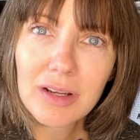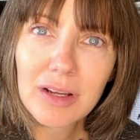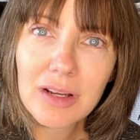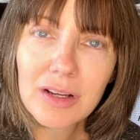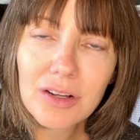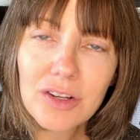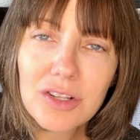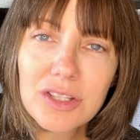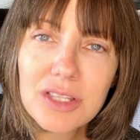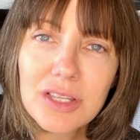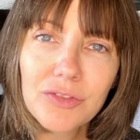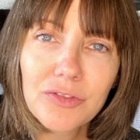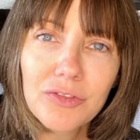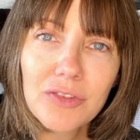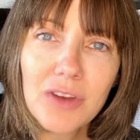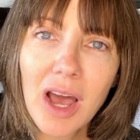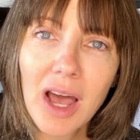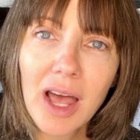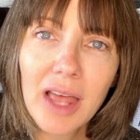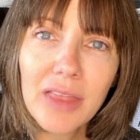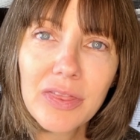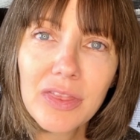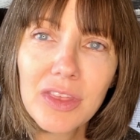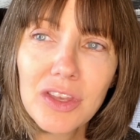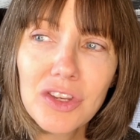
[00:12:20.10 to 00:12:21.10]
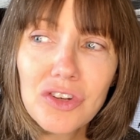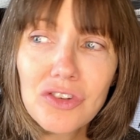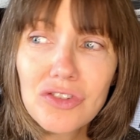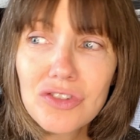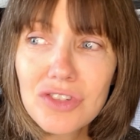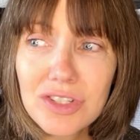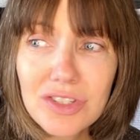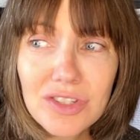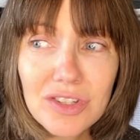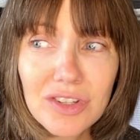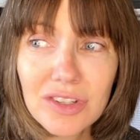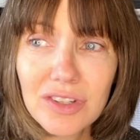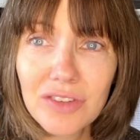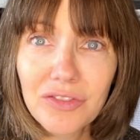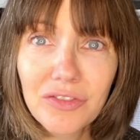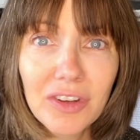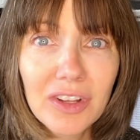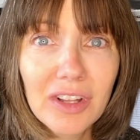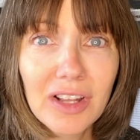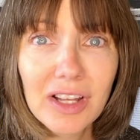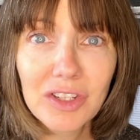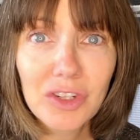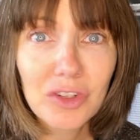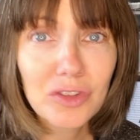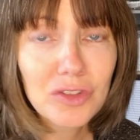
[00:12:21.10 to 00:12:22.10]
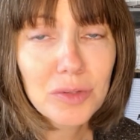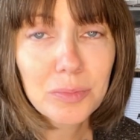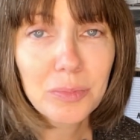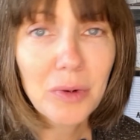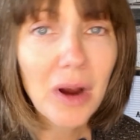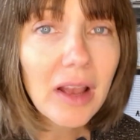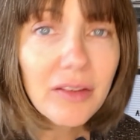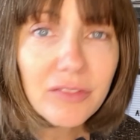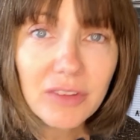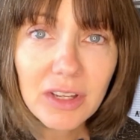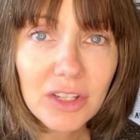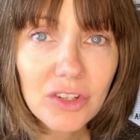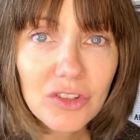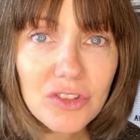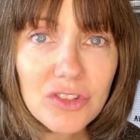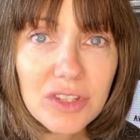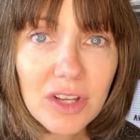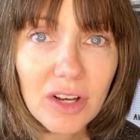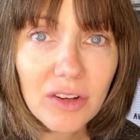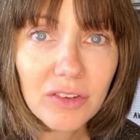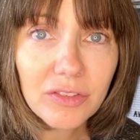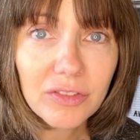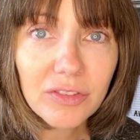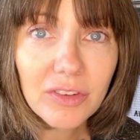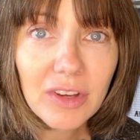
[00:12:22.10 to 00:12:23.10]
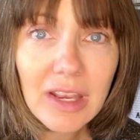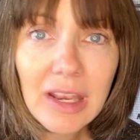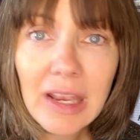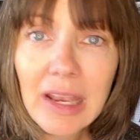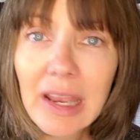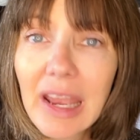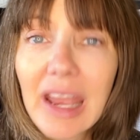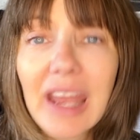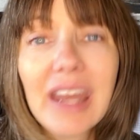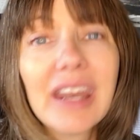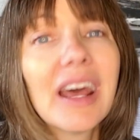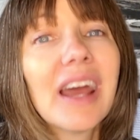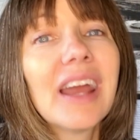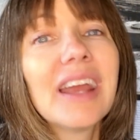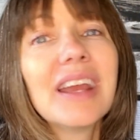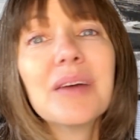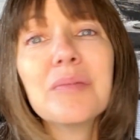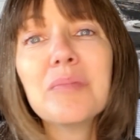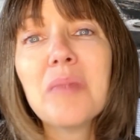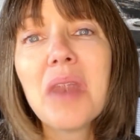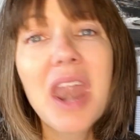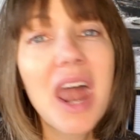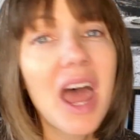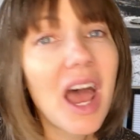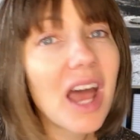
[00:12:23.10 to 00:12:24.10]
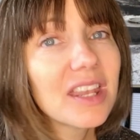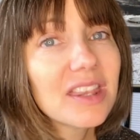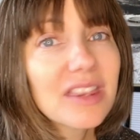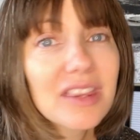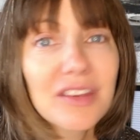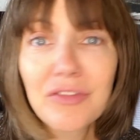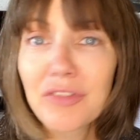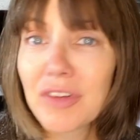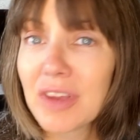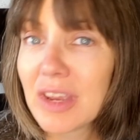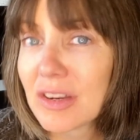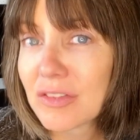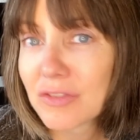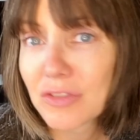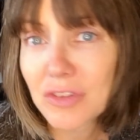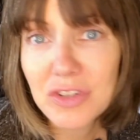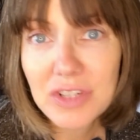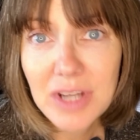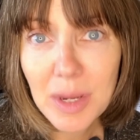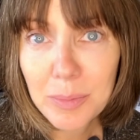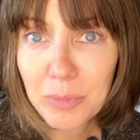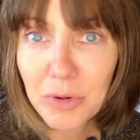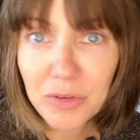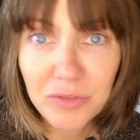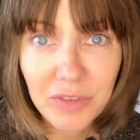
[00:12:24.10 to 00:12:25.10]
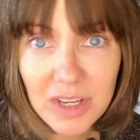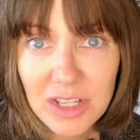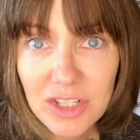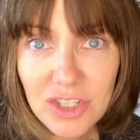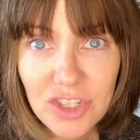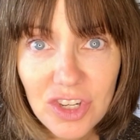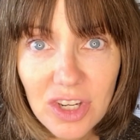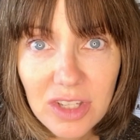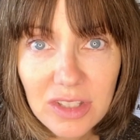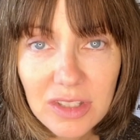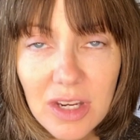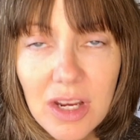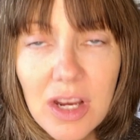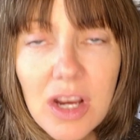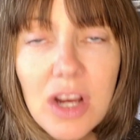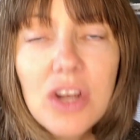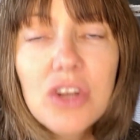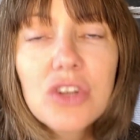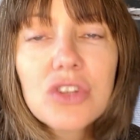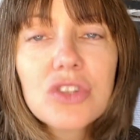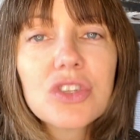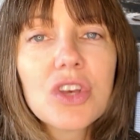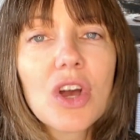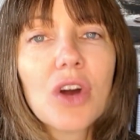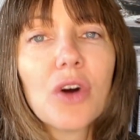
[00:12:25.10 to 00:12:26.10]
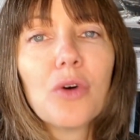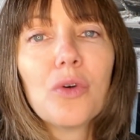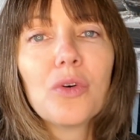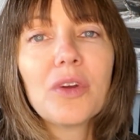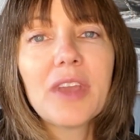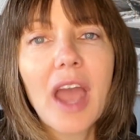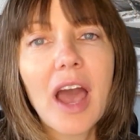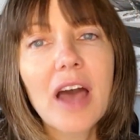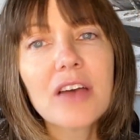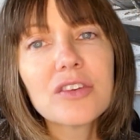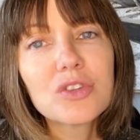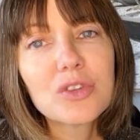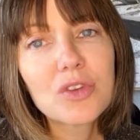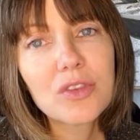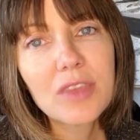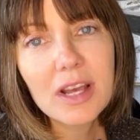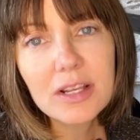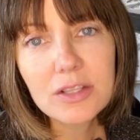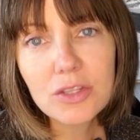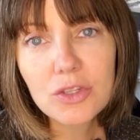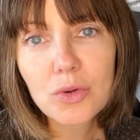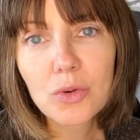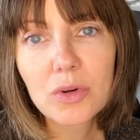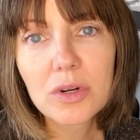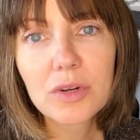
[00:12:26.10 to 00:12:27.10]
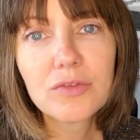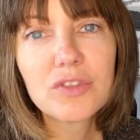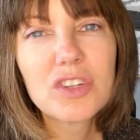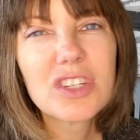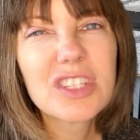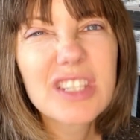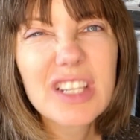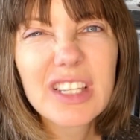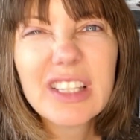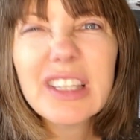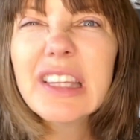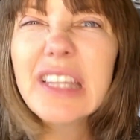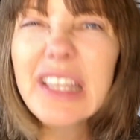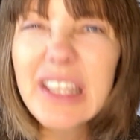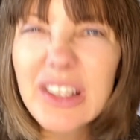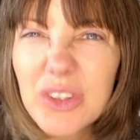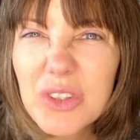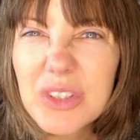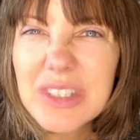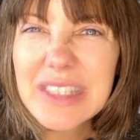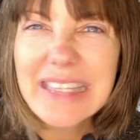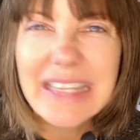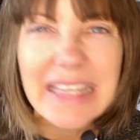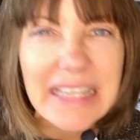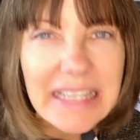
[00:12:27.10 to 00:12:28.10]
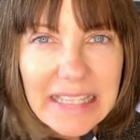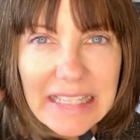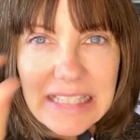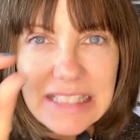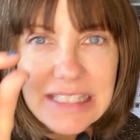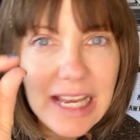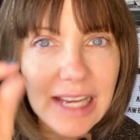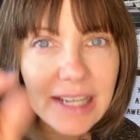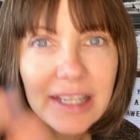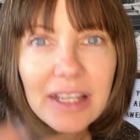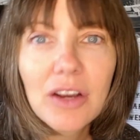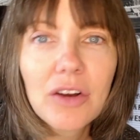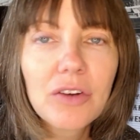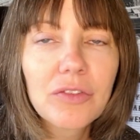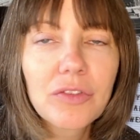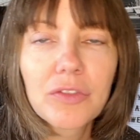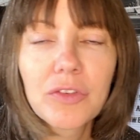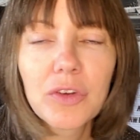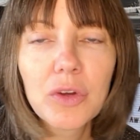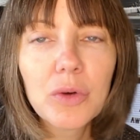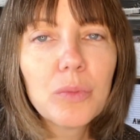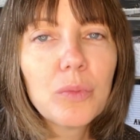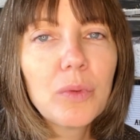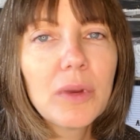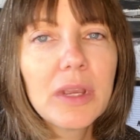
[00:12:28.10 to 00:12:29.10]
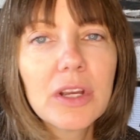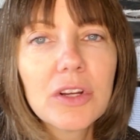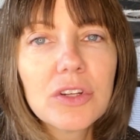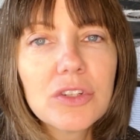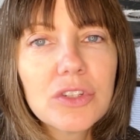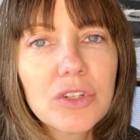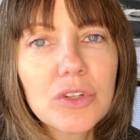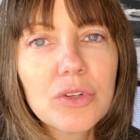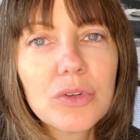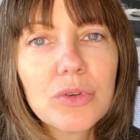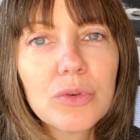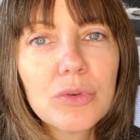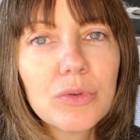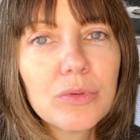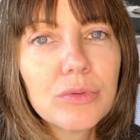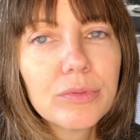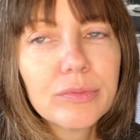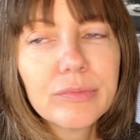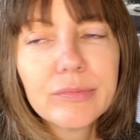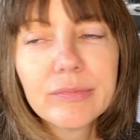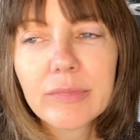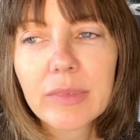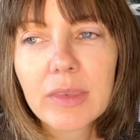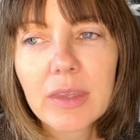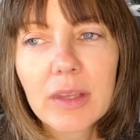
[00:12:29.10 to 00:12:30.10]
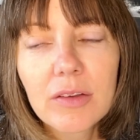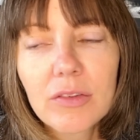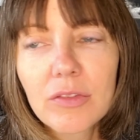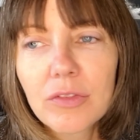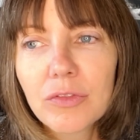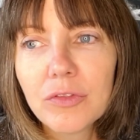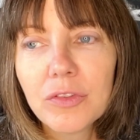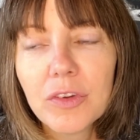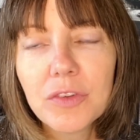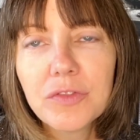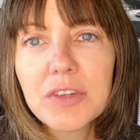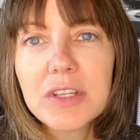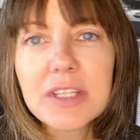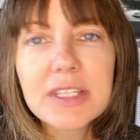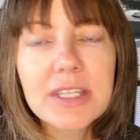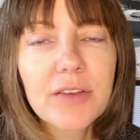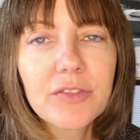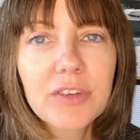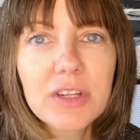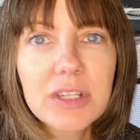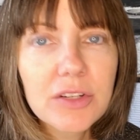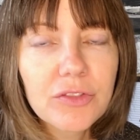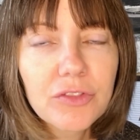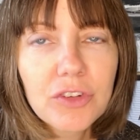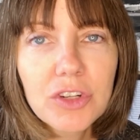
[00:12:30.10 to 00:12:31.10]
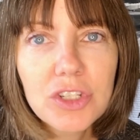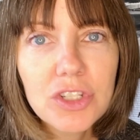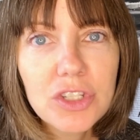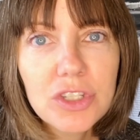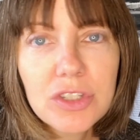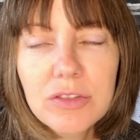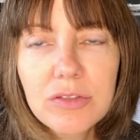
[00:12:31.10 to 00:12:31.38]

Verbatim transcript: because if not, then you're just going to feel like you're depriving yourself. And I am not the fan for deprivation. So yeah, so that's sort of just a little teeny tiny overview. We could do fifty-seven different